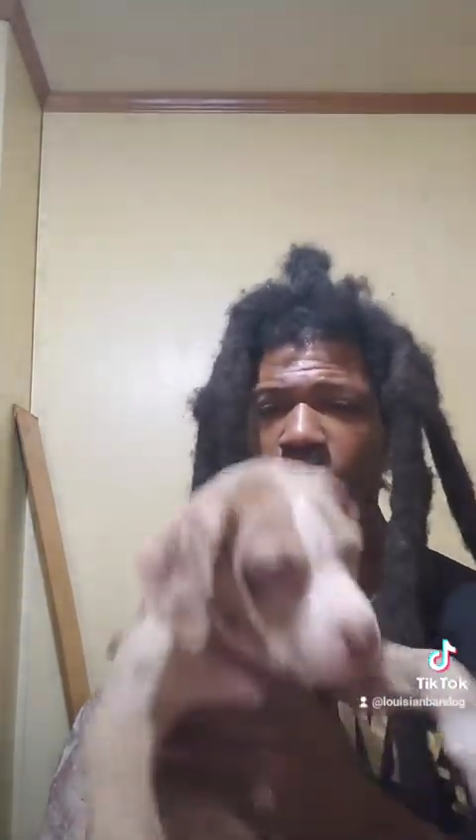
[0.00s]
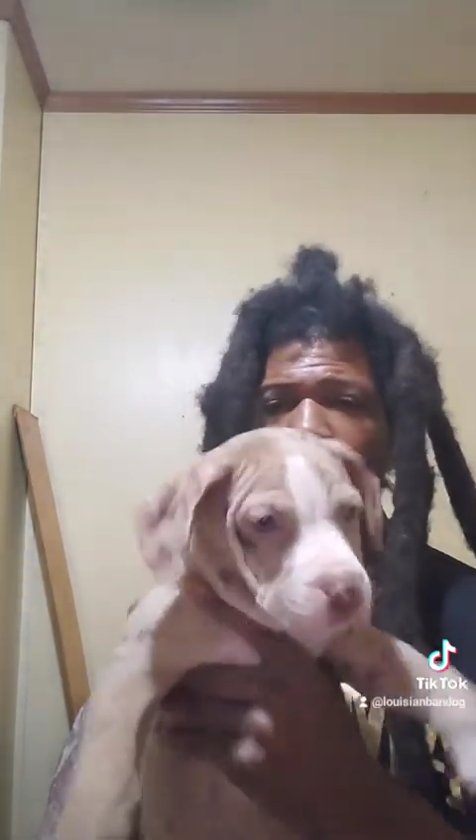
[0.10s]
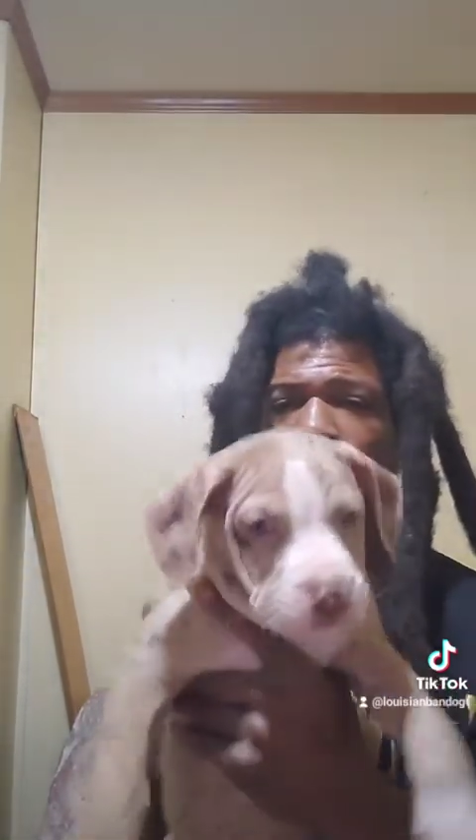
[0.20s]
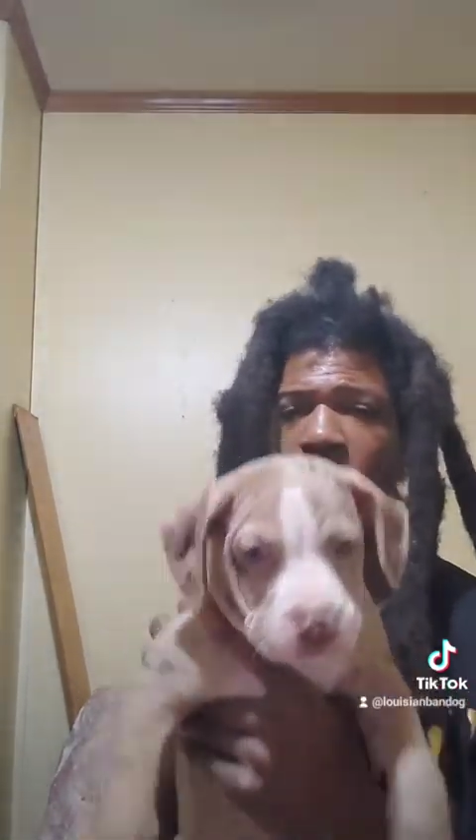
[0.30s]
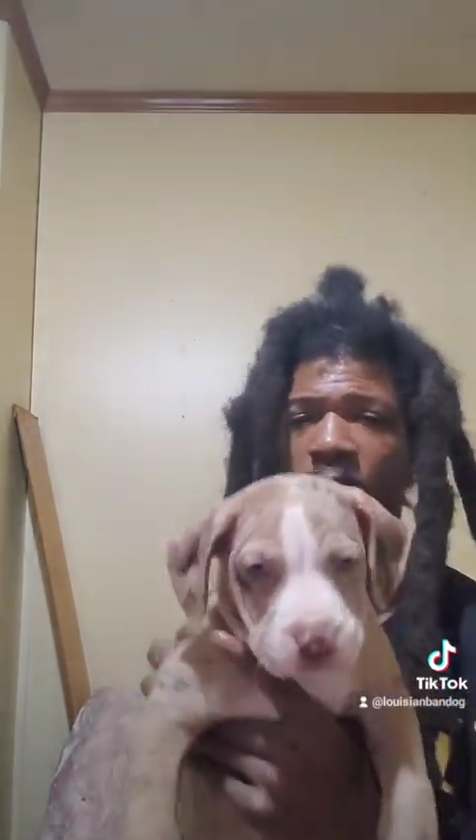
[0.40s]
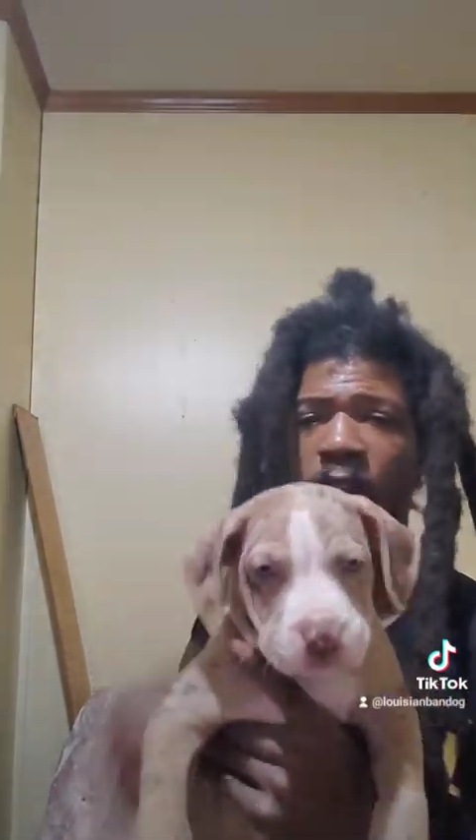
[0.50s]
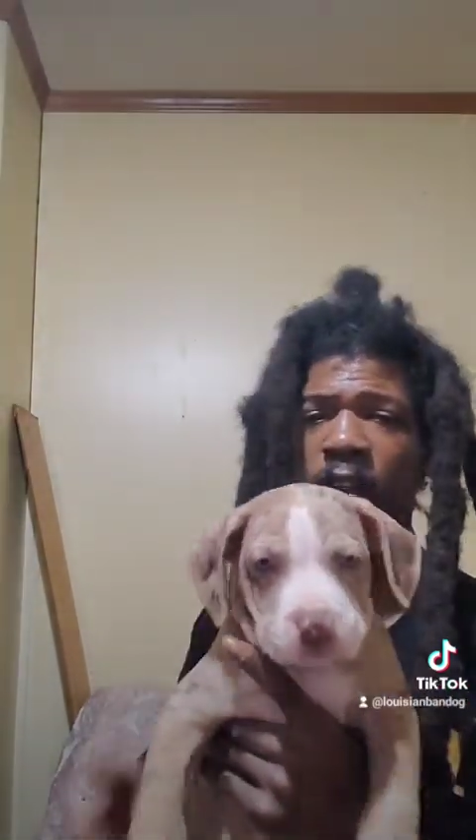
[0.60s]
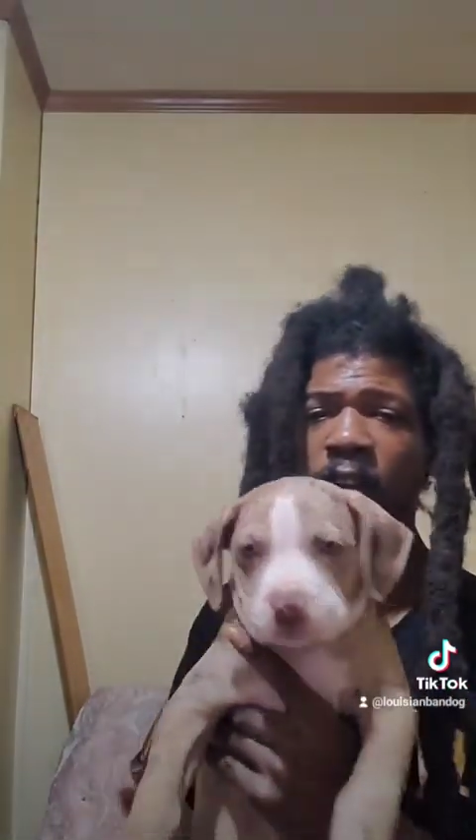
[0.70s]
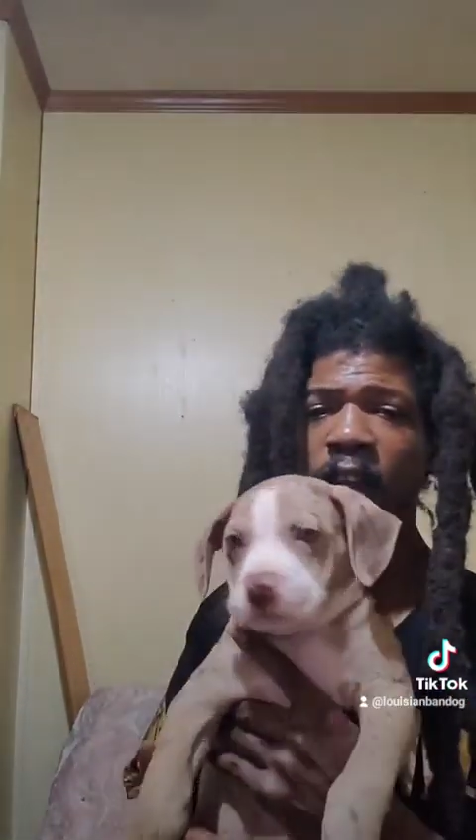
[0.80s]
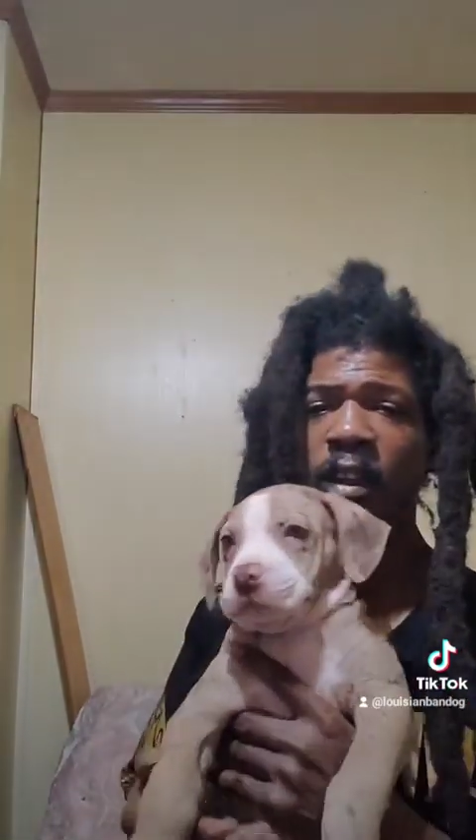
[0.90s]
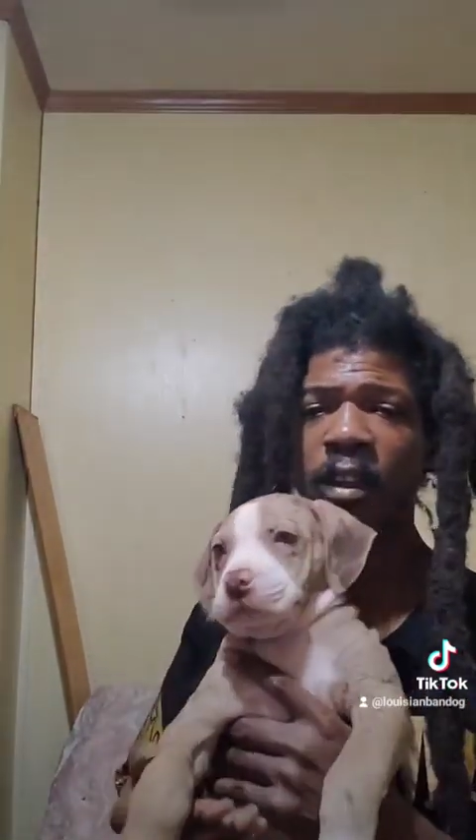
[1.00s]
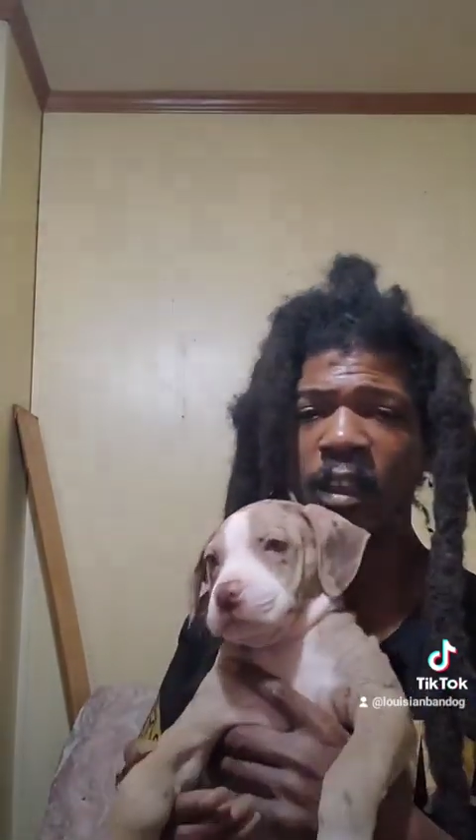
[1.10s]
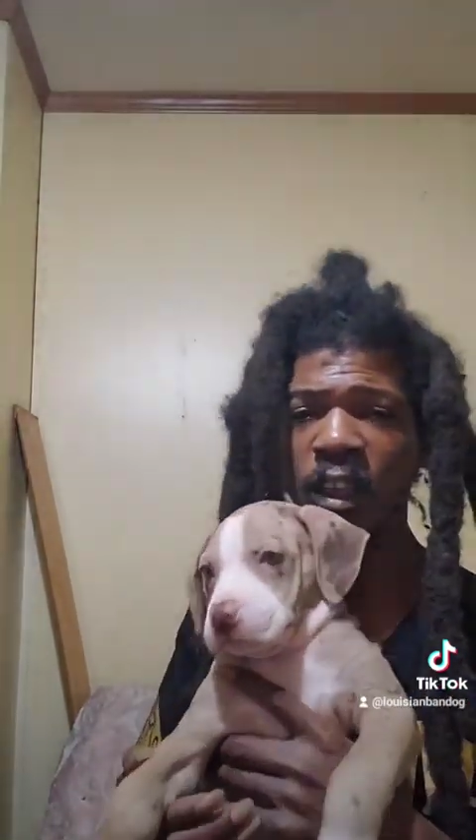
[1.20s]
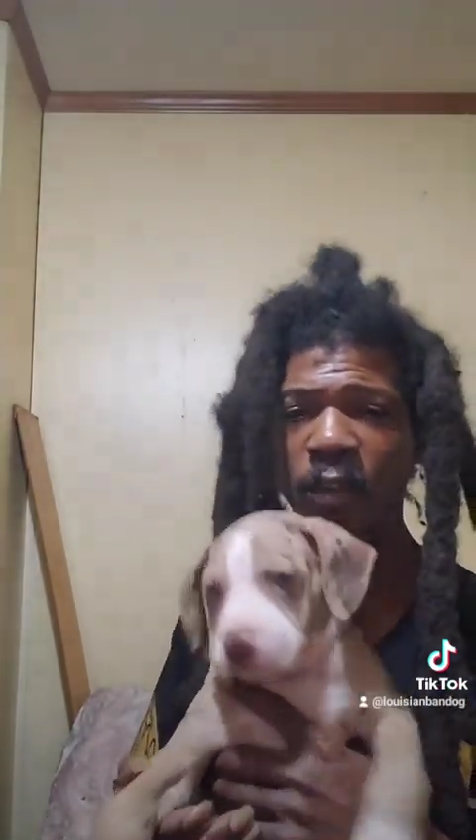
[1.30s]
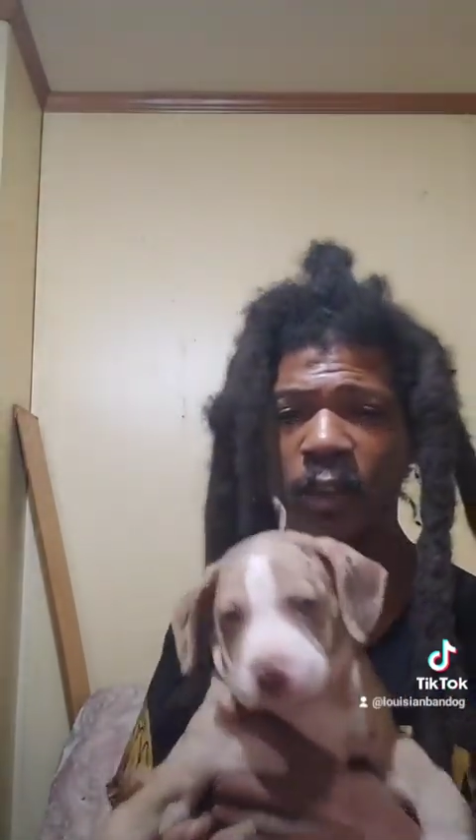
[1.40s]
You could tell that
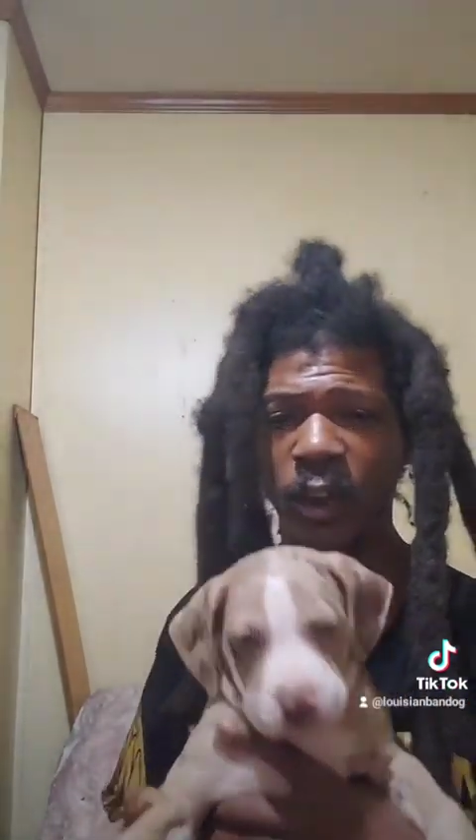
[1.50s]
even